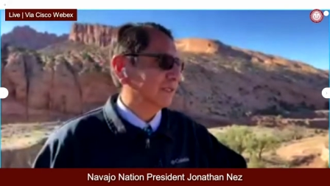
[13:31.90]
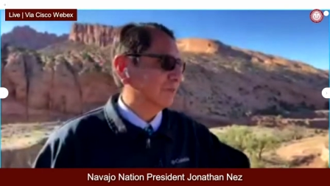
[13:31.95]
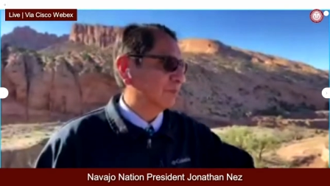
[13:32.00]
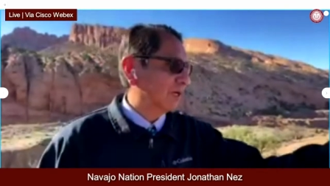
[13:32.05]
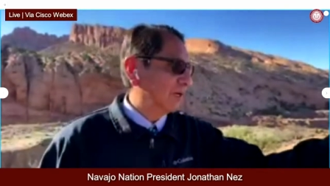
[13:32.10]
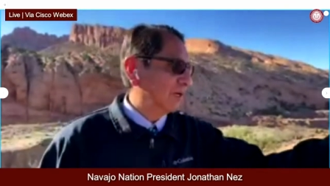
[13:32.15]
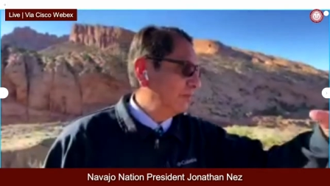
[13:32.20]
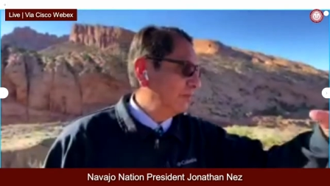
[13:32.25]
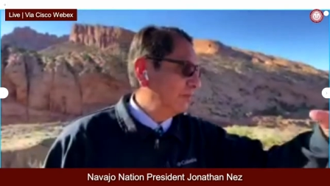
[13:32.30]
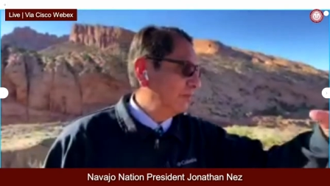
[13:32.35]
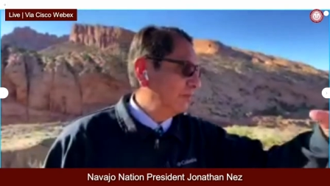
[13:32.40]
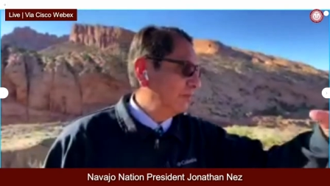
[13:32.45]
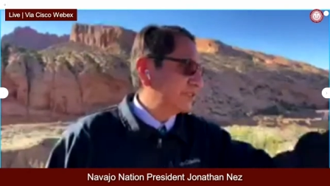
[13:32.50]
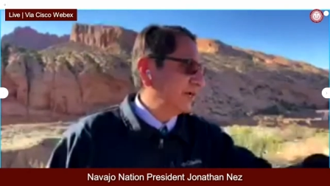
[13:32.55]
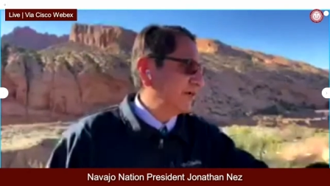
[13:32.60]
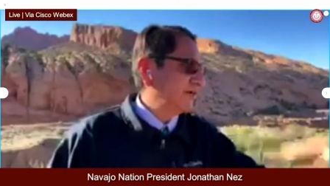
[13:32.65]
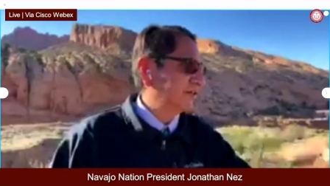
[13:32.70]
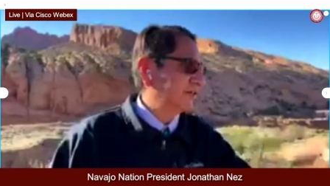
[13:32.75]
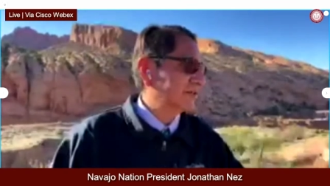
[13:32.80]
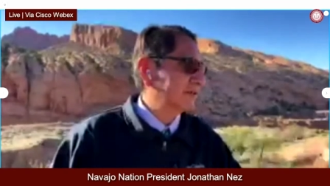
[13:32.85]
So they'll probably be
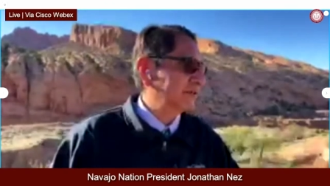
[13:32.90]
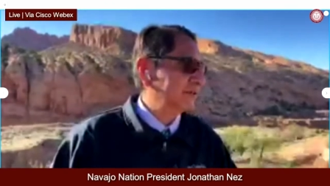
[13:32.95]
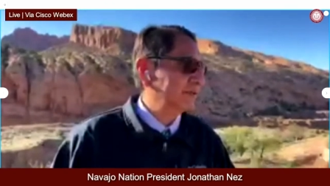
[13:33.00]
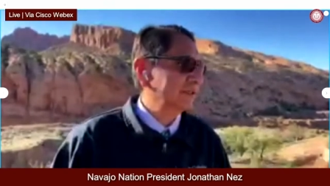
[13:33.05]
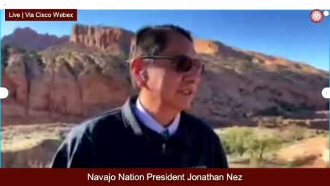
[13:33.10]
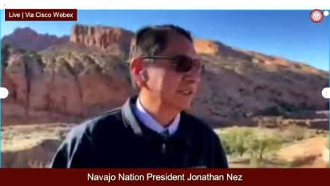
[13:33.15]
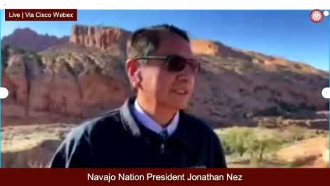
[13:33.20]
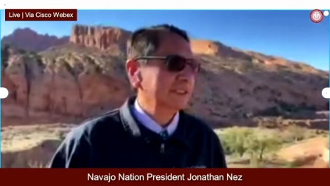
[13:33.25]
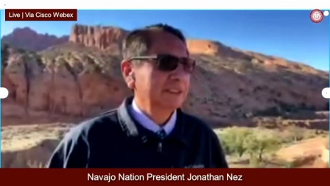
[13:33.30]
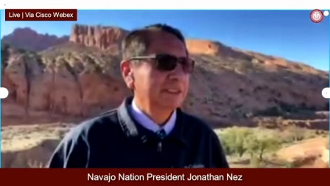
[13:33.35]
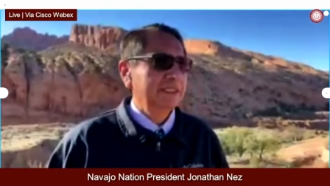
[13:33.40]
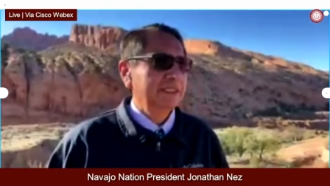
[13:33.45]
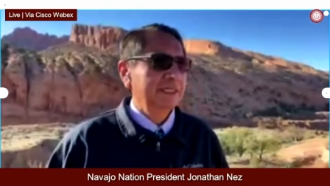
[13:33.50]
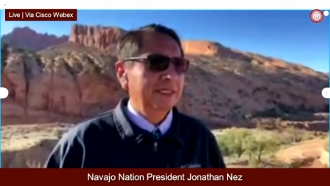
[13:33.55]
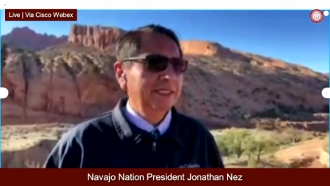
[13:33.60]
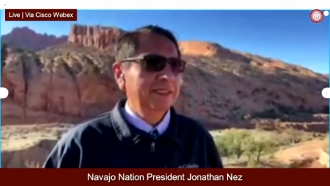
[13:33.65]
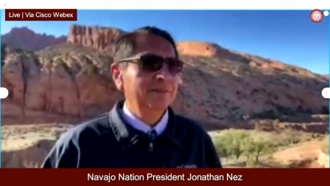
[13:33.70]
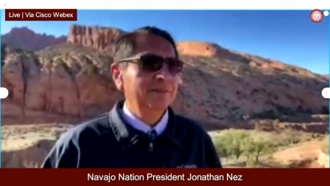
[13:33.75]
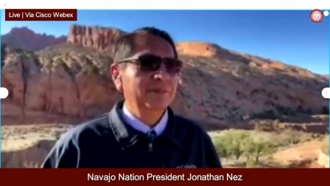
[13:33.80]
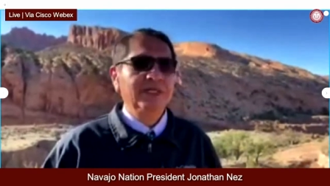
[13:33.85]
driving through
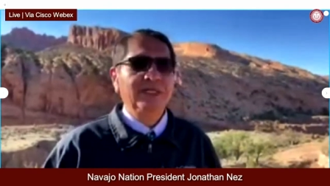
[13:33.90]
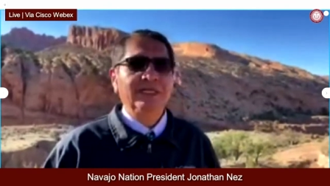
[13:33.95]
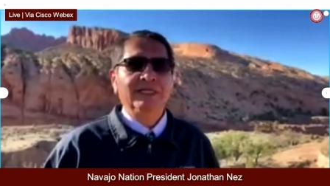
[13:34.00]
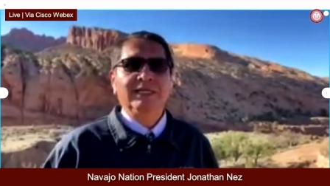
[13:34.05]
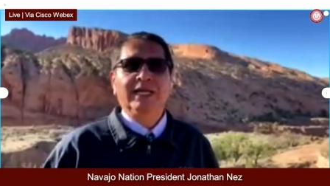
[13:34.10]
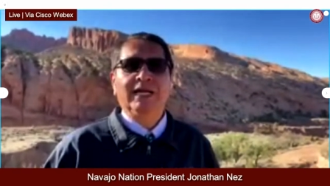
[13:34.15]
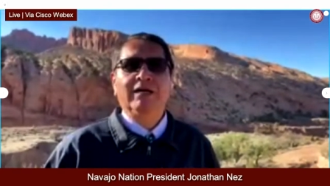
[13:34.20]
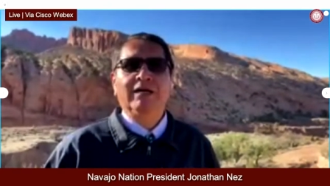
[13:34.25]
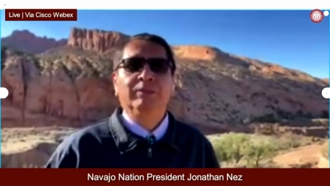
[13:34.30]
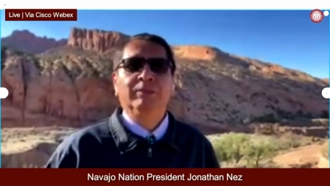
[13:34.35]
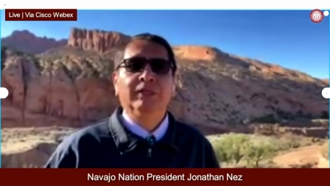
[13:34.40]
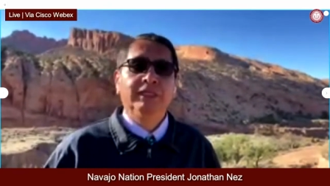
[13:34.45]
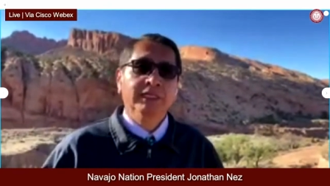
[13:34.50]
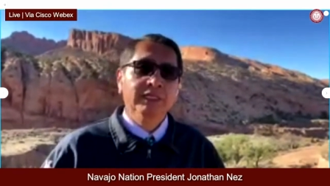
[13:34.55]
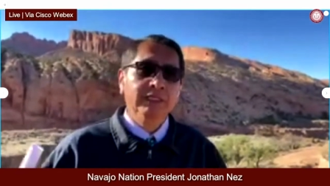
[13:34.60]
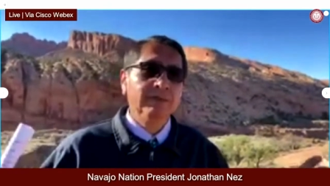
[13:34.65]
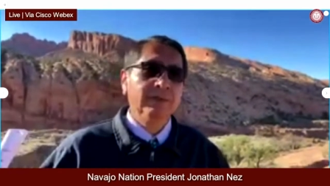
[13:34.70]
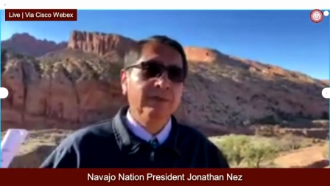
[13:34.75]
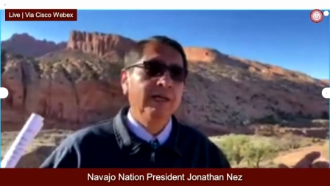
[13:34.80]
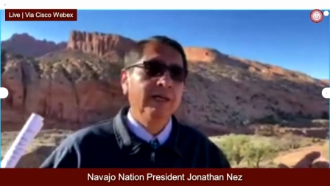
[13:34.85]
any minute now. But
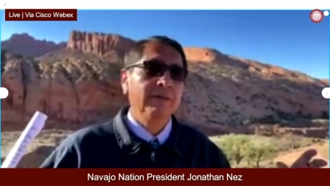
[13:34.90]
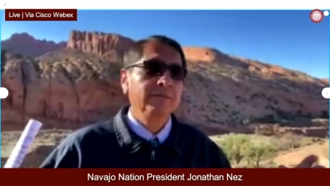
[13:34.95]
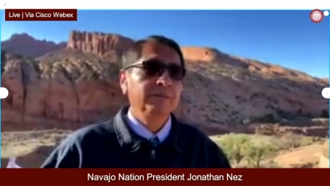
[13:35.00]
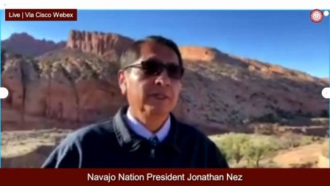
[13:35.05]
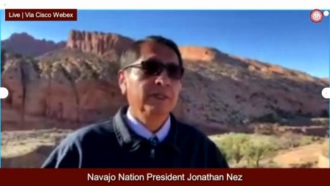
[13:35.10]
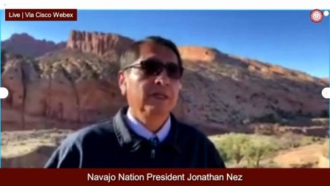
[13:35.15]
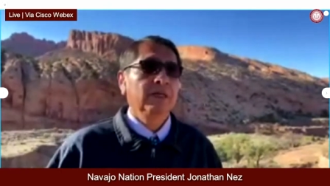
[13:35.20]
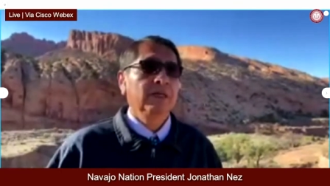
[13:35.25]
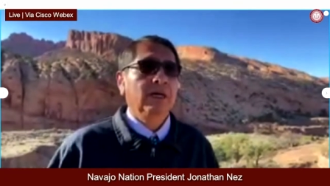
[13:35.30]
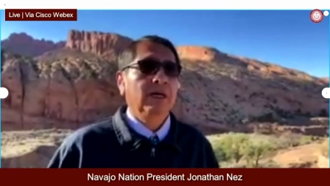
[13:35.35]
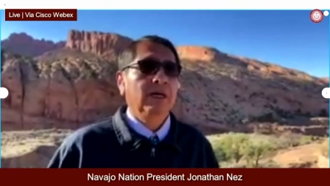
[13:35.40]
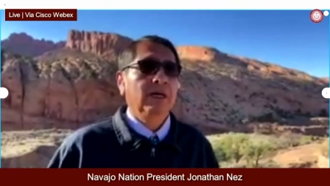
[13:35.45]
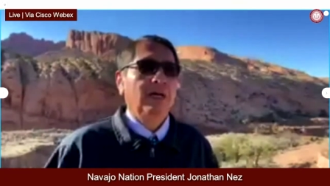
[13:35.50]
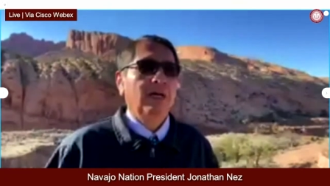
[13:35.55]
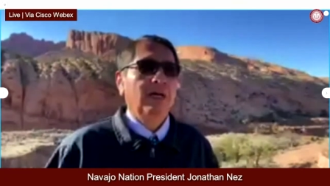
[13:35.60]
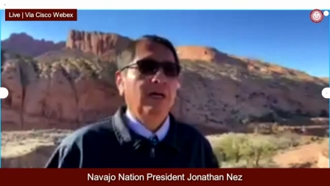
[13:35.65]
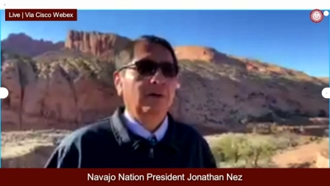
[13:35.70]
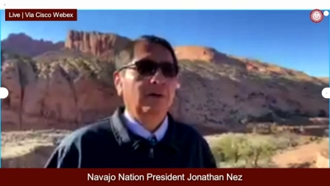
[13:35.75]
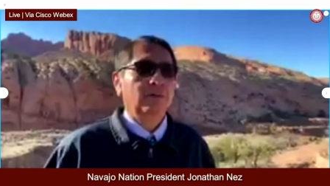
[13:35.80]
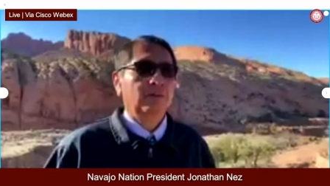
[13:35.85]
anyway,
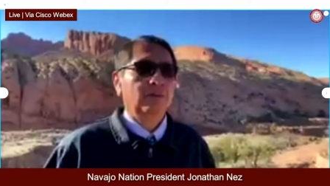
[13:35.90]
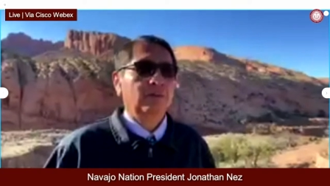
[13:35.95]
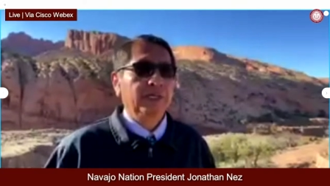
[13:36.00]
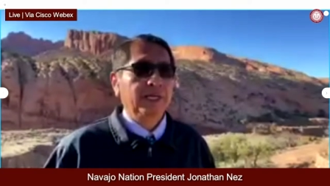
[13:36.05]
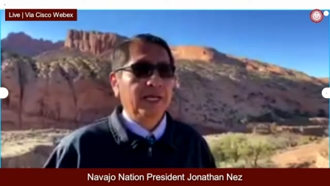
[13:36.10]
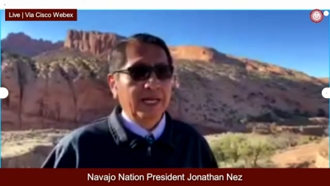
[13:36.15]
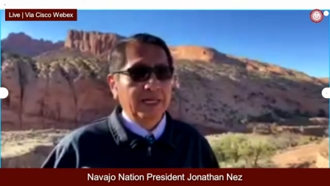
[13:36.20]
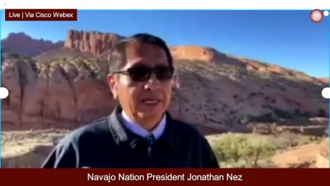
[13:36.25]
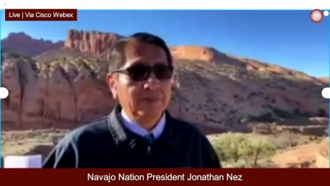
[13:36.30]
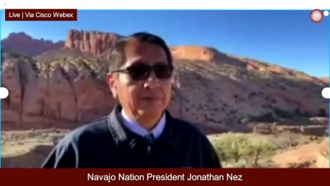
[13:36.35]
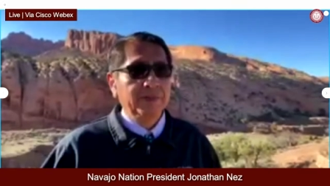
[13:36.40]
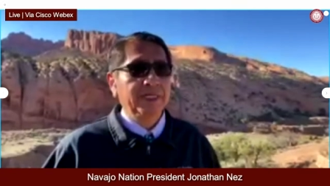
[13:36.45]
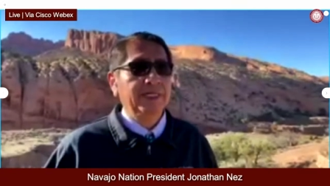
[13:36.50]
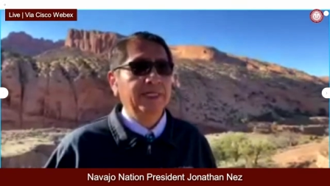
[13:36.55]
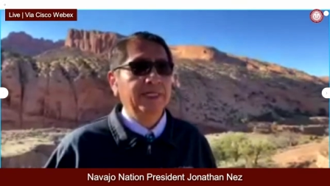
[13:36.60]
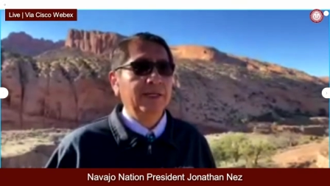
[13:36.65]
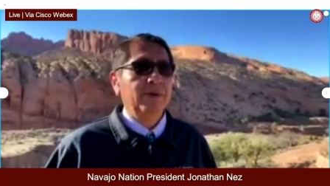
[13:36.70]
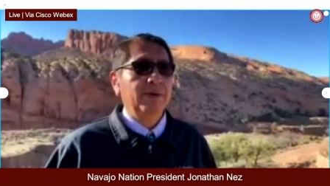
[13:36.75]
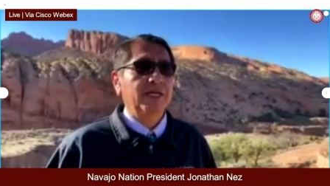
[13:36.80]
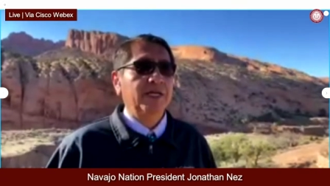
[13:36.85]
we had a
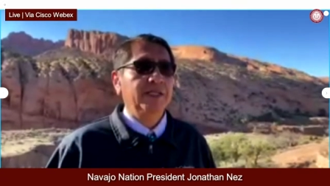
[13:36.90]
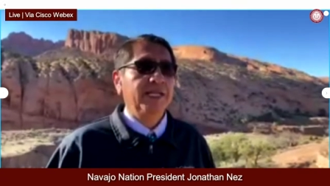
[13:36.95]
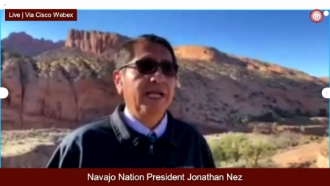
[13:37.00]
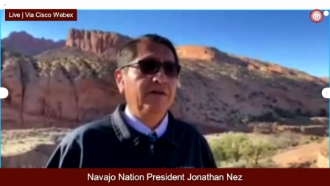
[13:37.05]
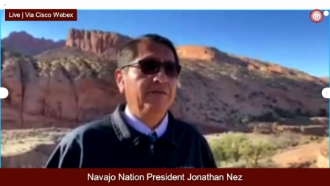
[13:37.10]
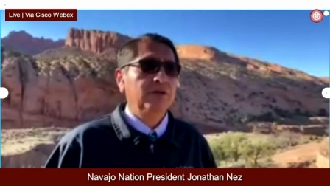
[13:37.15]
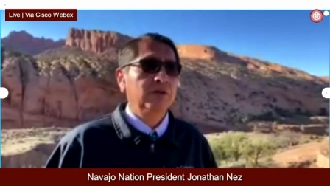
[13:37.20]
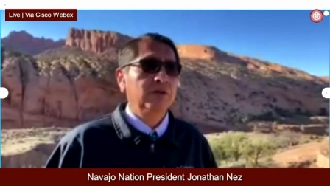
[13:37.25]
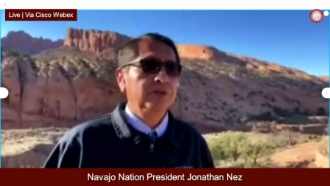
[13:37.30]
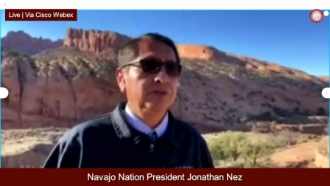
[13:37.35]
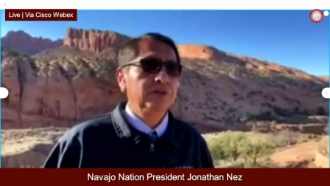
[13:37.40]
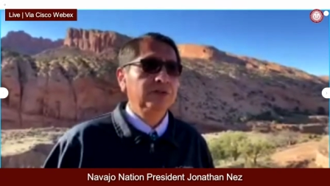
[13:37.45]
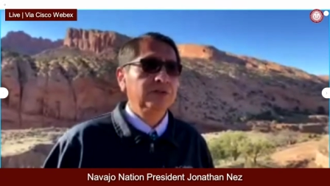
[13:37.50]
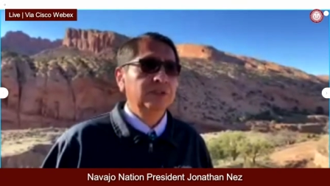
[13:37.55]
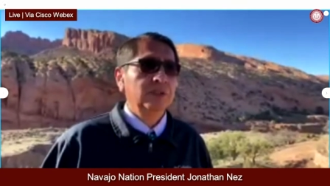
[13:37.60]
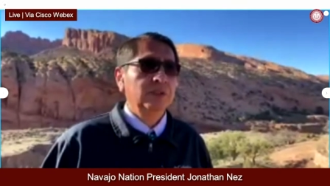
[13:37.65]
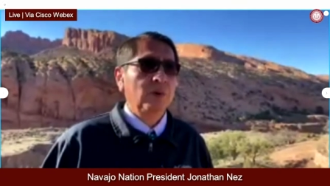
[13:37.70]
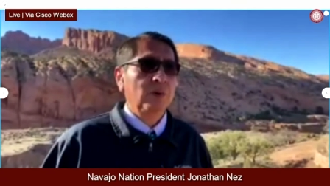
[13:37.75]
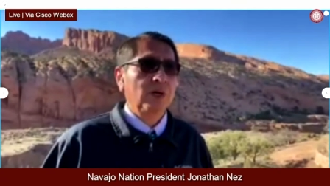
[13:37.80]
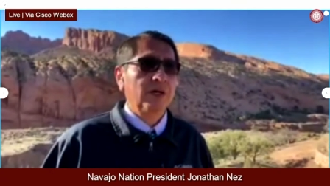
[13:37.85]
meeting about Navajo
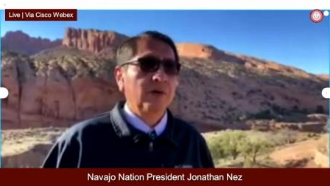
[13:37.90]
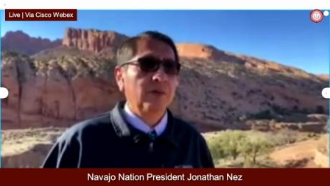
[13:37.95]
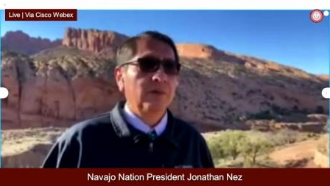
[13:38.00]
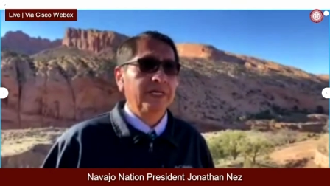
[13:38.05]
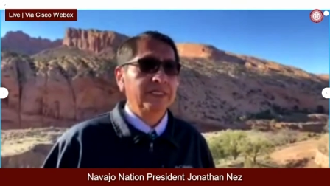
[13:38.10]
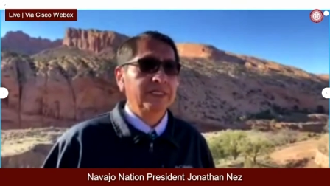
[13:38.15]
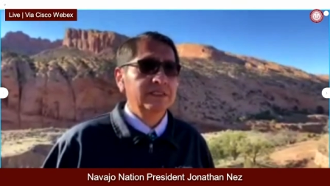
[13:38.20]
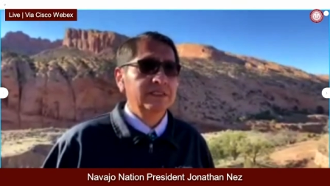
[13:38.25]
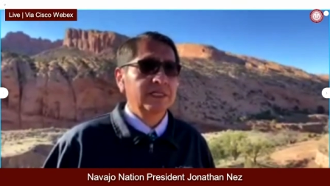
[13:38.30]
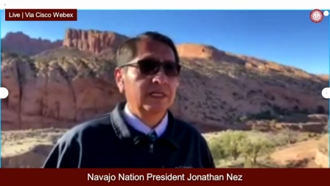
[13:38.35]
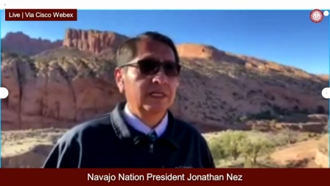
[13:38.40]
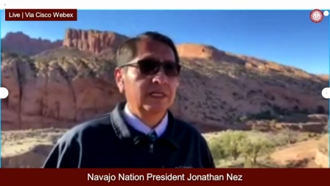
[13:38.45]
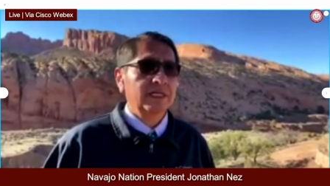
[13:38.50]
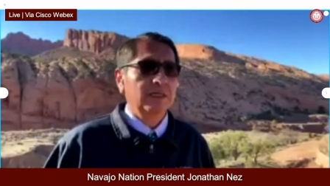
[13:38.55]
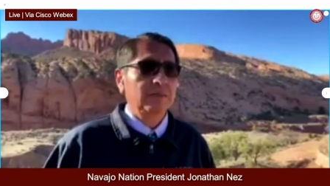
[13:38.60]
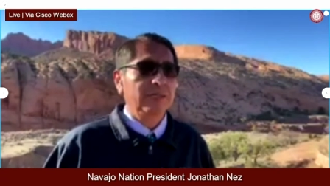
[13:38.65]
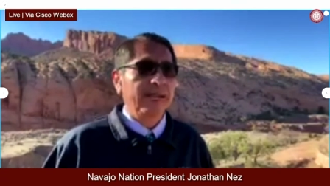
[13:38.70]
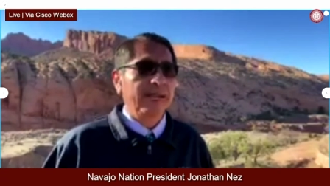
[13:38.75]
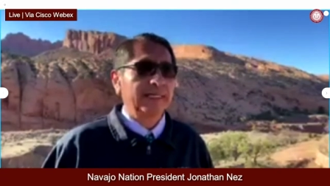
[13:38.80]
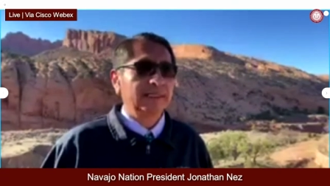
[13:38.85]
Utah Water Rights
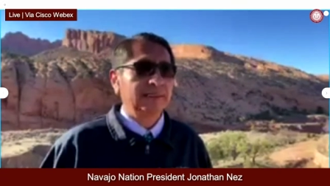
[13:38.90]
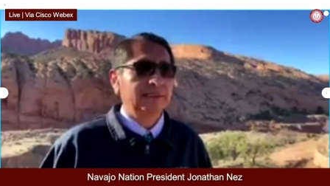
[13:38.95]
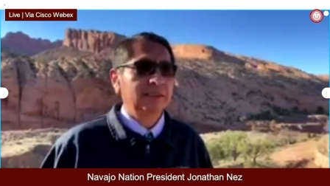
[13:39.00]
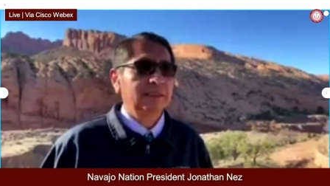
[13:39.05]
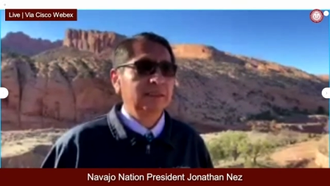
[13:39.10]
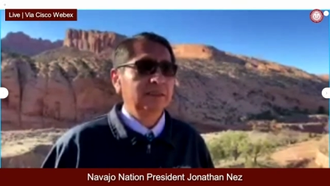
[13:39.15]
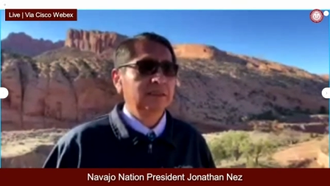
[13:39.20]
Settlement Act.